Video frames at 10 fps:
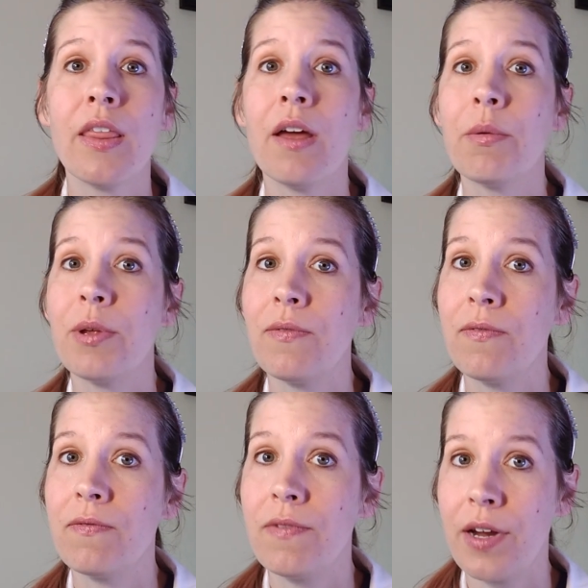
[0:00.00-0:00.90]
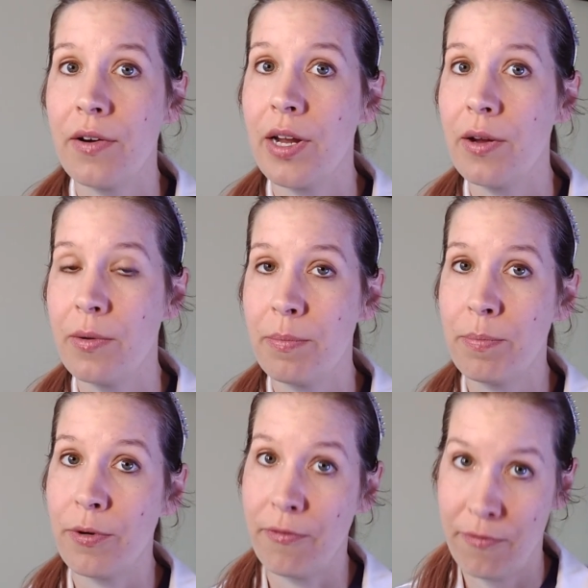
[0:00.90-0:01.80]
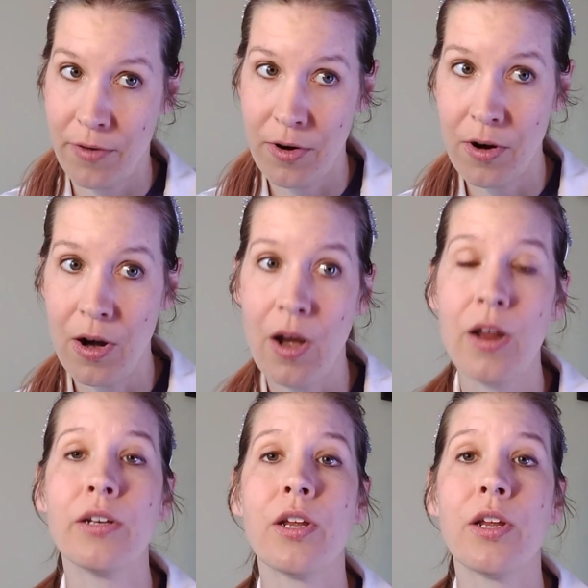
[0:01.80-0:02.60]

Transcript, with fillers: that would be very preferred